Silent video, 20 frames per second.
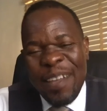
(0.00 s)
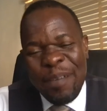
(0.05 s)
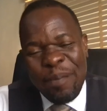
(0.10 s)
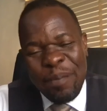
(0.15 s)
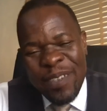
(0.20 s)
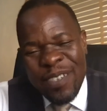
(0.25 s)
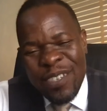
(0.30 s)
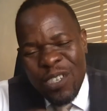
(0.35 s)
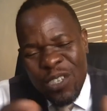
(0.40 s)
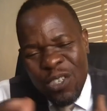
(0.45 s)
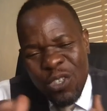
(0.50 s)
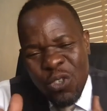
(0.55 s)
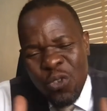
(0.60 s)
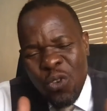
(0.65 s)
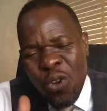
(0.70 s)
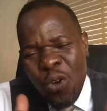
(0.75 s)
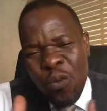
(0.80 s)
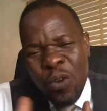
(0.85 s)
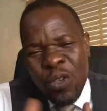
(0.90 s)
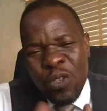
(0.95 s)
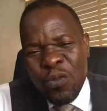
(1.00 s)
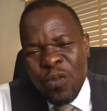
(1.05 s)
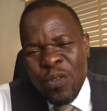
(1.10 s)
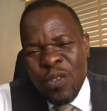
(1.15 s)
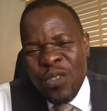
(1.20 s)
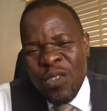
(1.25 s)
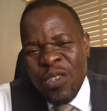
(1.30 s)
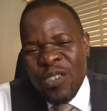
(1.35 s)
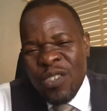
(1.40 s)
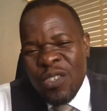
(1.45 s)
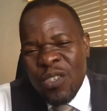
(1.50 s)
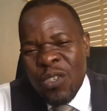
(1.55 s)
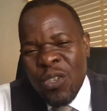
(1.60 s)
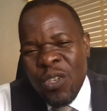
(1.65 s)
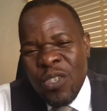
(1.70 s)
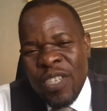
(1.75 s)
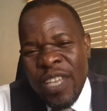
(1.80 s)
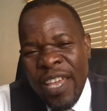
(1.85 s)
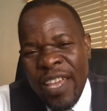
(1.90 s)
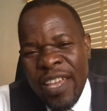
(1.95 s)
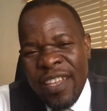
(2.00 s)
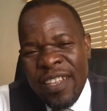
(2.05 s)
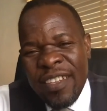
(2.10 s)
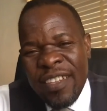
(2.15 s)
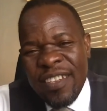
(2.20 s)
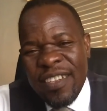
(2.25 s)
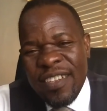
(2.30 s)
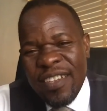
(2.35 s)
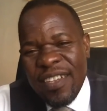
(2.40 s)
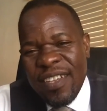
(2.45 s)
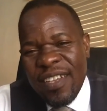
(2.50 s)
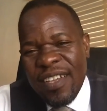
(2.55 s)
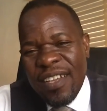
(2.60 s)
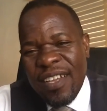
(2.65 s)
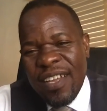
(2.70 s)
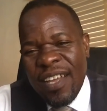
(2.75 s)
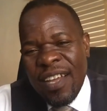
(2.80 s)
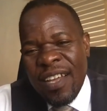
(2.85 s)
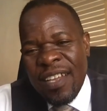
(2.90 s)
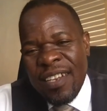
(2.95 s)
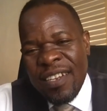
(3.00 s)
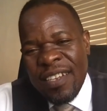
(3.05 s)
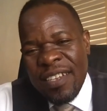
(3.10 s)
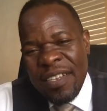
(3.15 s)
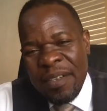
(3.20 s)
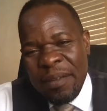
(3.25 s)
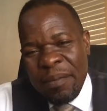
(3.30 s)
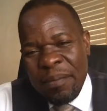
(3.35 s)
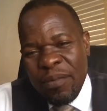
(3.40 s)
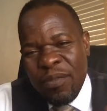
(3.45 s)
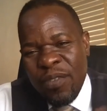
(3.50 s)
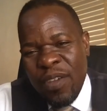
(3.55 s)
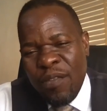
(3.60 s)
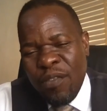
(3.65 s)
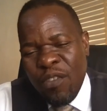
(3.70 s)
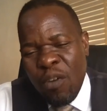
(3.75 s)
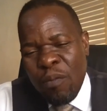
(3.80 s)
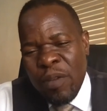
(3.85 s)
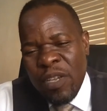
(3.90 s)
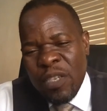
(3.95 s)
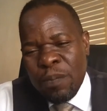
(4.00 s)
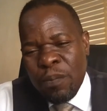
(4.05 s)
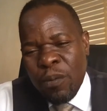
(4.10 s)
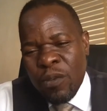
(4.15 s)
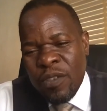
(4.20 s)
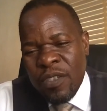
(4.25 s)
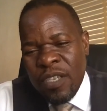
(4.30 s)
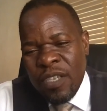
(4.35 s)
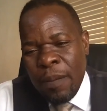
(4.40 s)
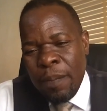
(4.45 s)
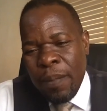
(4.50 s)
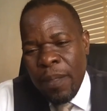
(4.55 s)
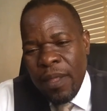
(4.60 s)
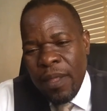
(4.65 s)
This chewing on what you just heard. And if you have comments, post them.